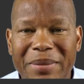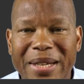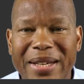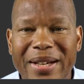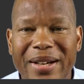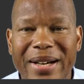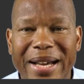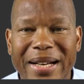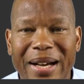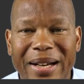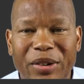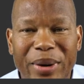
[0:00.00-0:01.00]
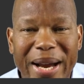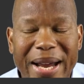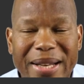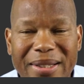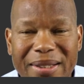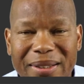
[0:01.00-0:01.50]
here in a
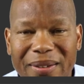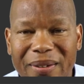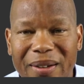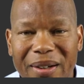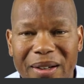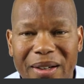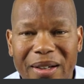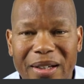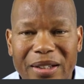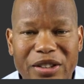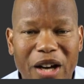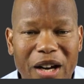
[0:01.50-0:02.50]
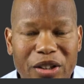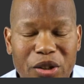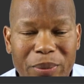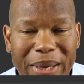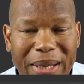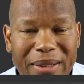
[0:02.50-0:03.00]
great
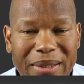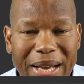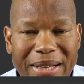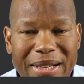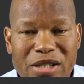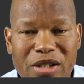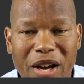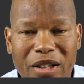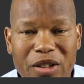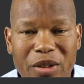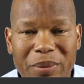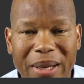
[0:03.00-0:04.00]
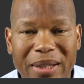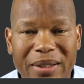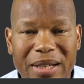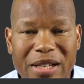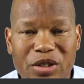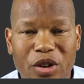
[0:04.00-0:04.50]
document, and this
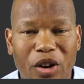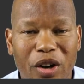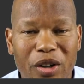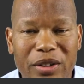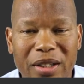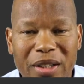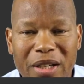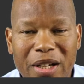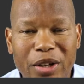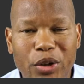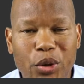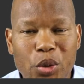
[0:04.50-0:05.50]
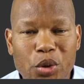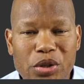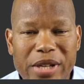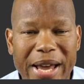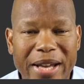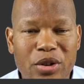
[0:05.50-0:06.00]
document is called
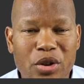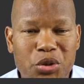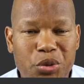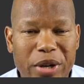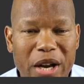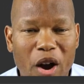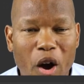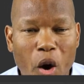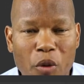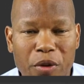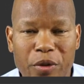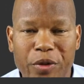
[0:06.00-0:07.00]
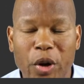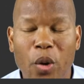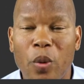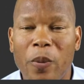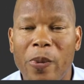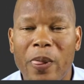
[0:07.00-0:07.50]
Cruise Industry
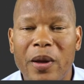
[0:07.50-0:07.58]
Overview